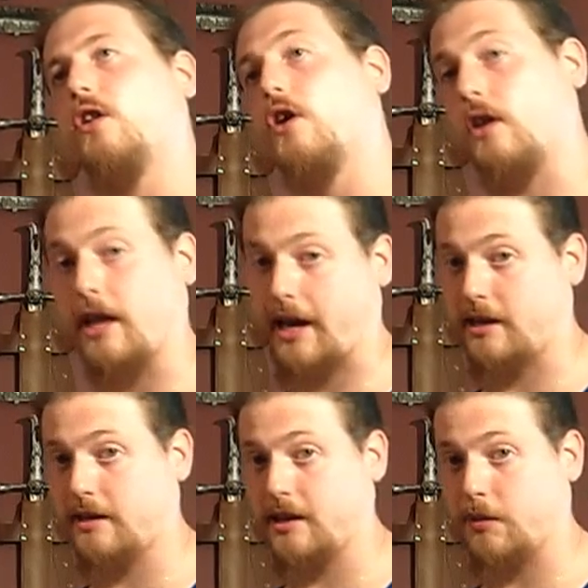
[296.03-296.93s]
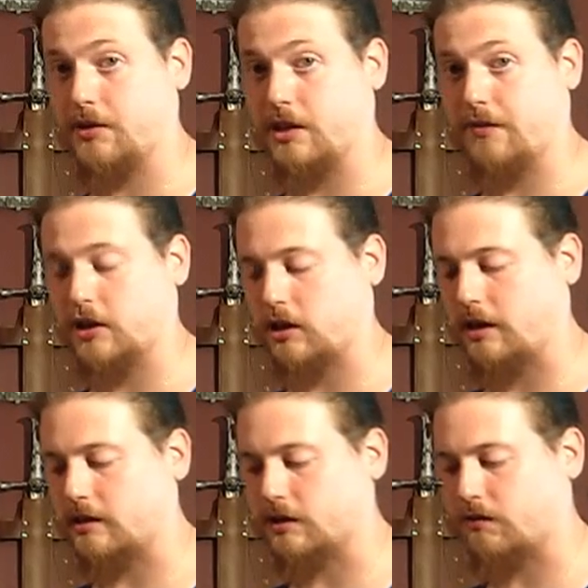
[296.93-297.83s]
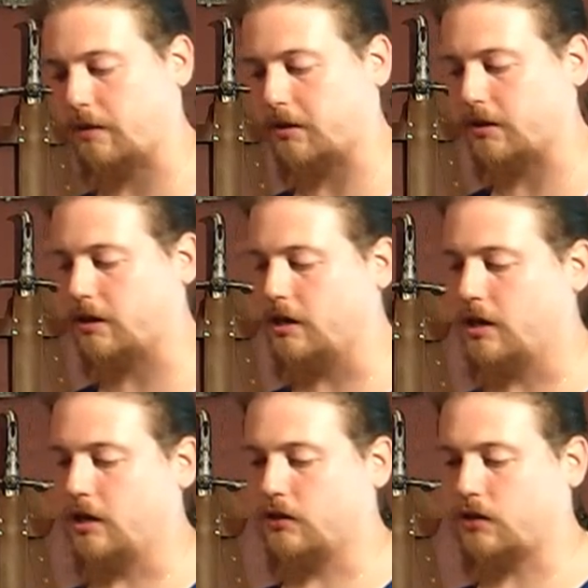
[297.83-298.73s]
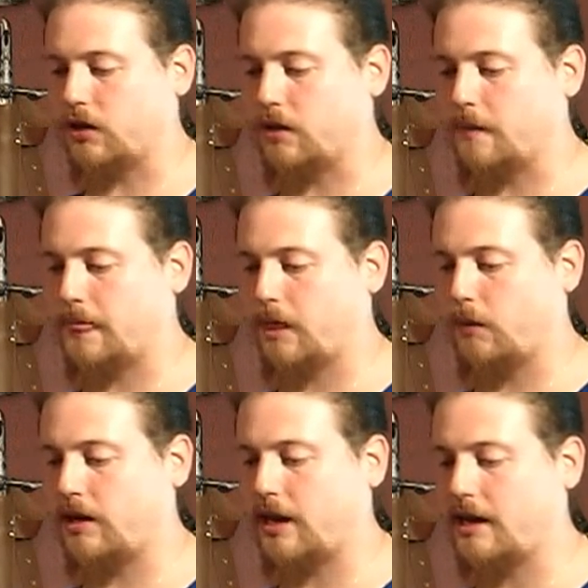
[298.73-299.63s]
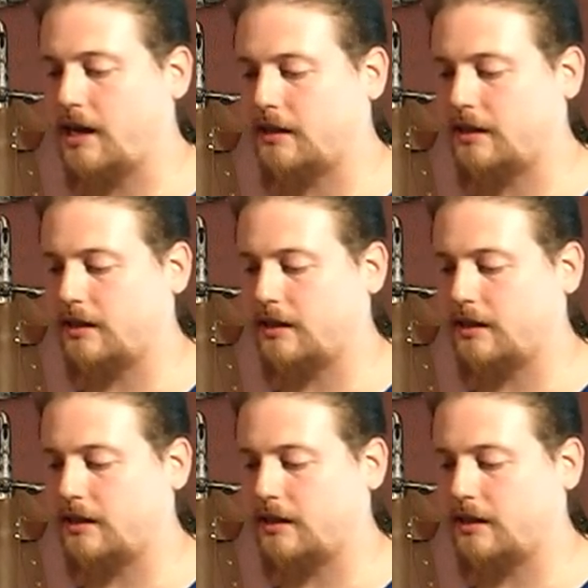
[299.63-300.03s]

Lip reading: look like it was an official licensed replica. So when I got